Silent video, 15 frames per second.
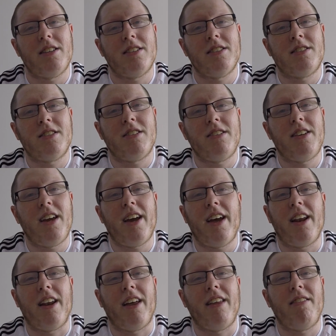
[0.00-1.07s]
So yeah,
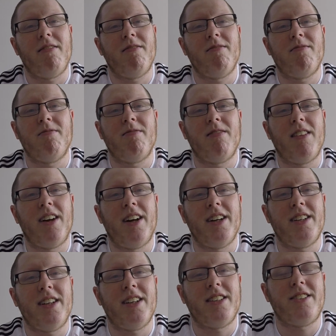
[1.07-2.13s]
like
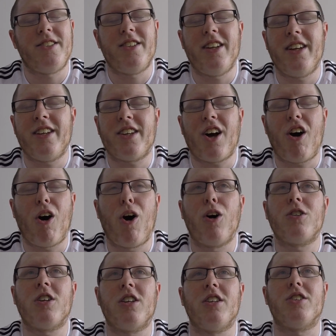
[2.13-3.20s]
it's
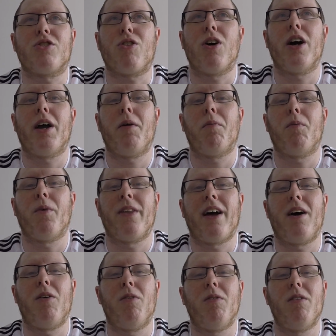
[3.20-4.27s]
hard to describe
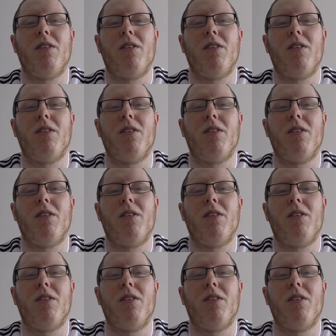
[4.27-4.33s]
without